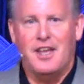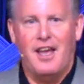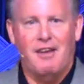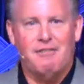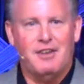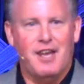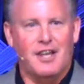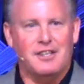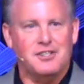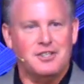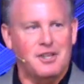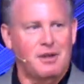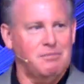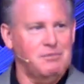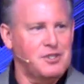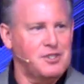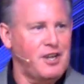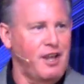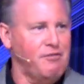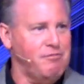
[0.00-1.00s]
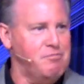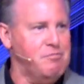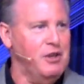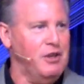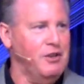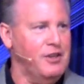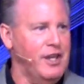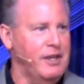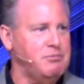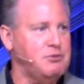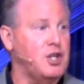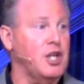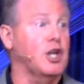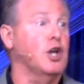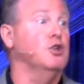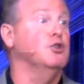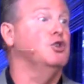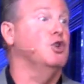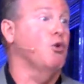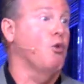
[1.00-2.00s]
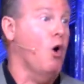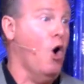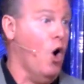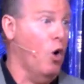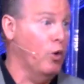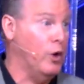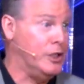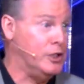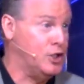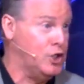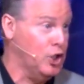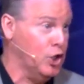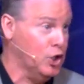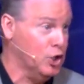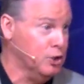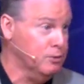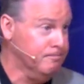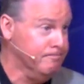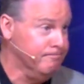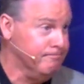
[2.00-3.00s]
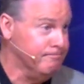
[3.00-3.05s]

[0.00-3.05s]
I've got something stuffed build up. She goes, you always do.